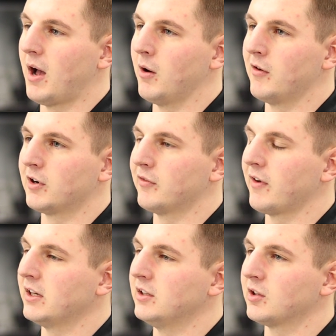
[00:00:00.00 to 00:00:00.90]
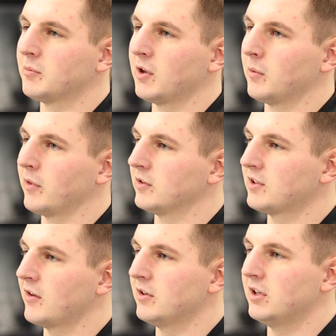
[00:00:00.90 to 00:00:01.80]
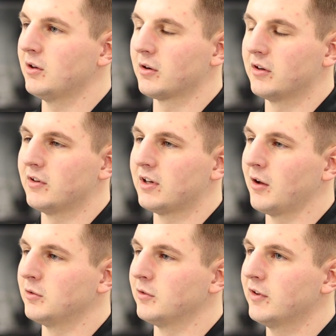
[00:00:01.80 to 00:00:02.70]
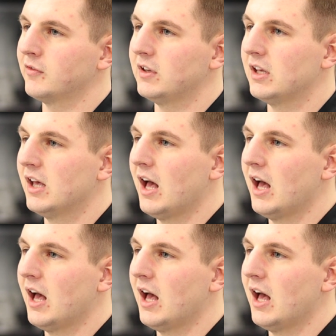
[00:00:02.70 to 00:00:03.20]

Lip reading: However, if I need something with a 70 or even down to a 50,